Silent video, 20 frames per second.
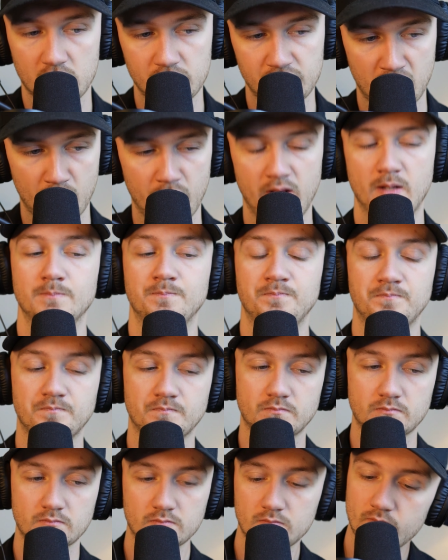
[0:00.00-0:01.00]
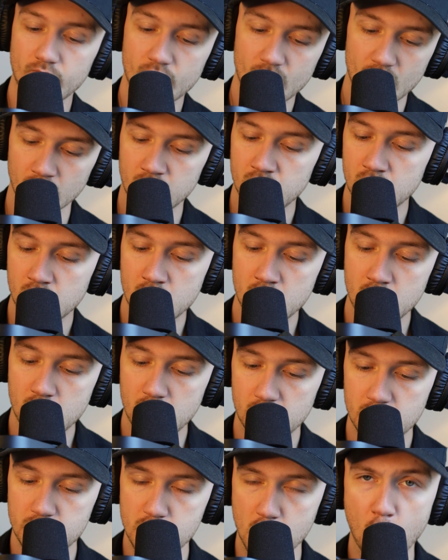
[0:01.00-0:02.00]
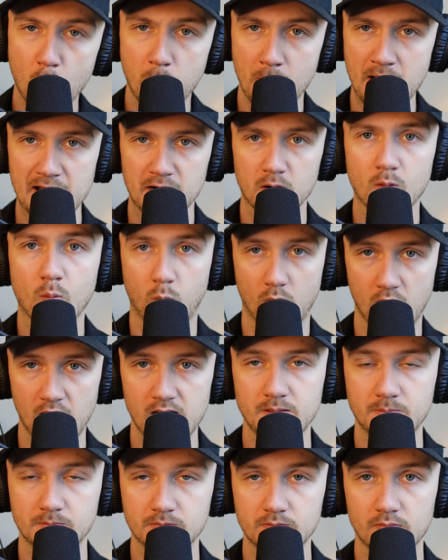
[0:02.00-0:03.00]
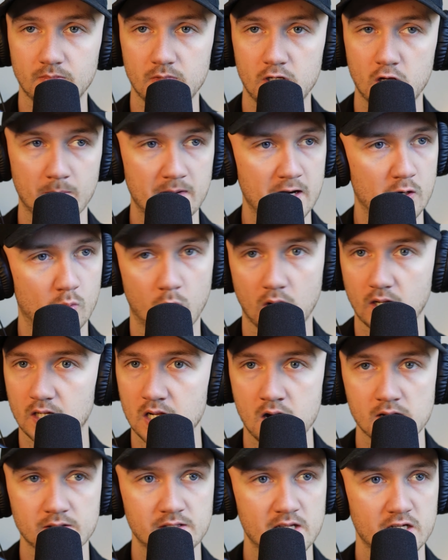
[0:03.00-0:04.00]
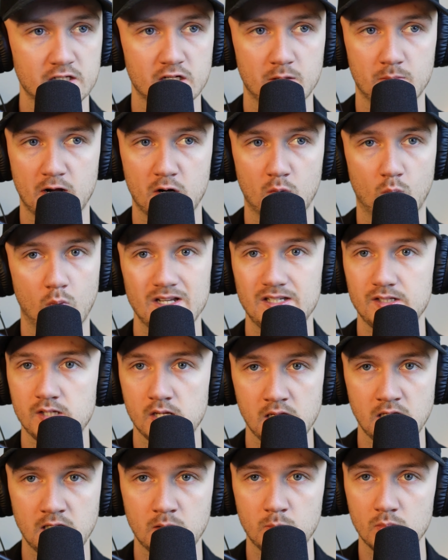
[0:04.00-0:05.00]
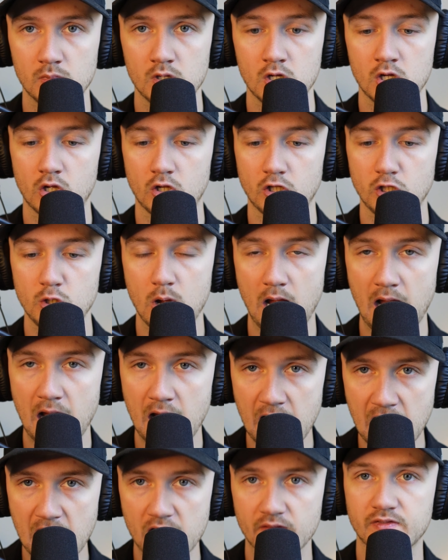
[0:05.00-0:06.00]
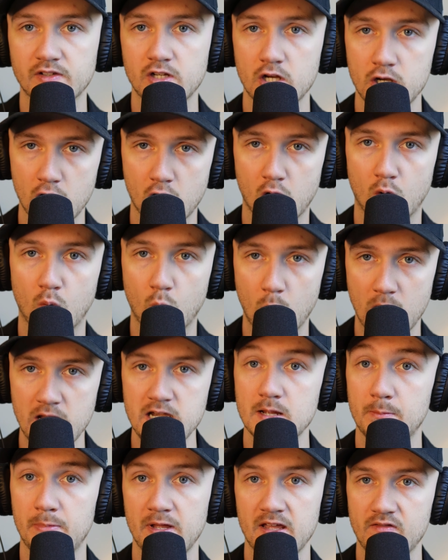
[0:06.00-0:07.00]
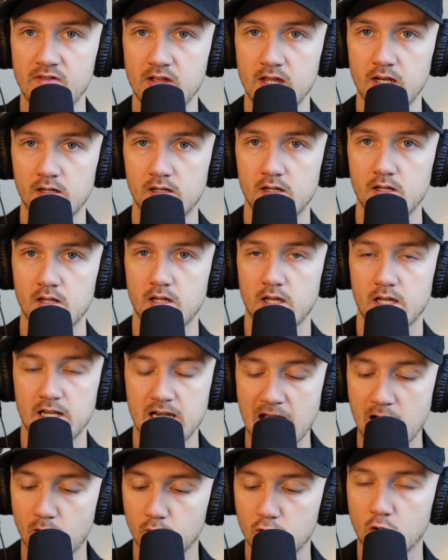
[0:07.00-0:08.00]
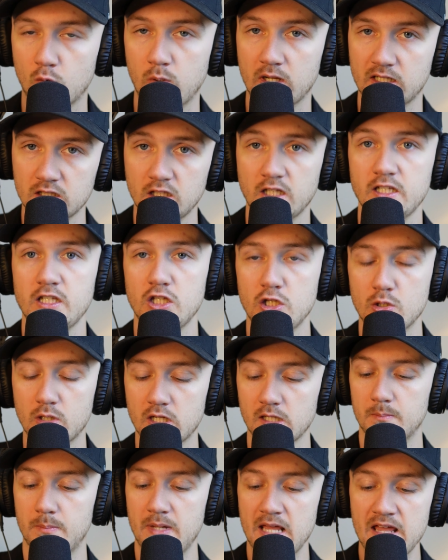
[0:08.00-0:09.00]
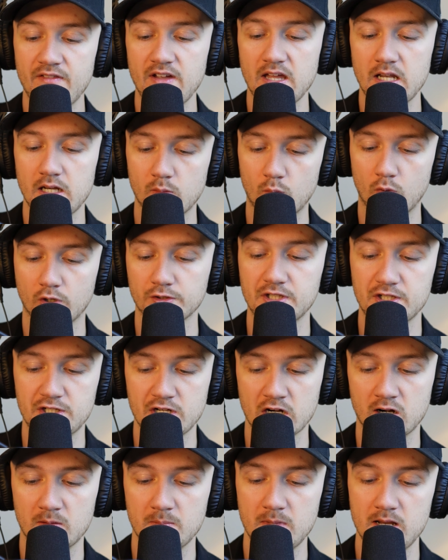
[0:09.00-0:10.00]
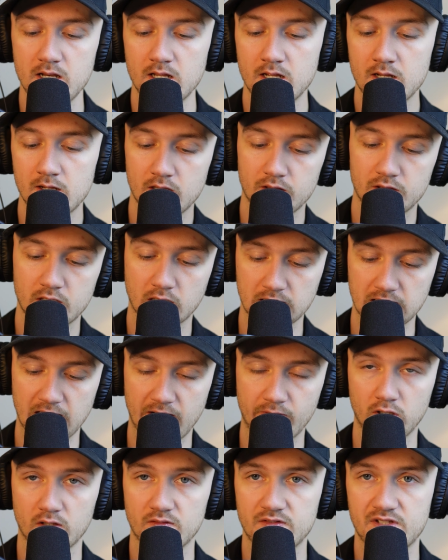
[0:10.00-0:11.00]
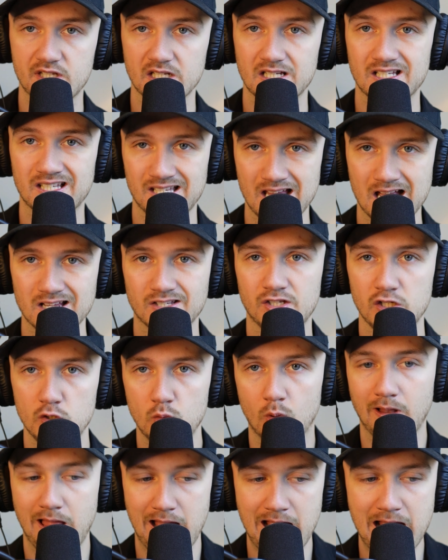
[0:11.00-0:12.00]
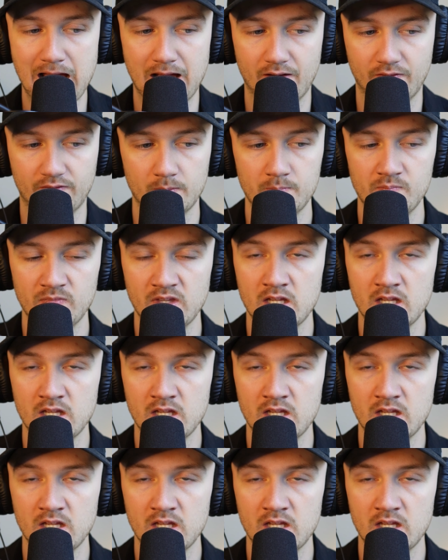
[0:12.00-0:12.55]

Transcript: Arizona. No matter what, no matter what context, no matter what team, you have to know when to pivot and how quickly you can pivot will determine the level of success you will have.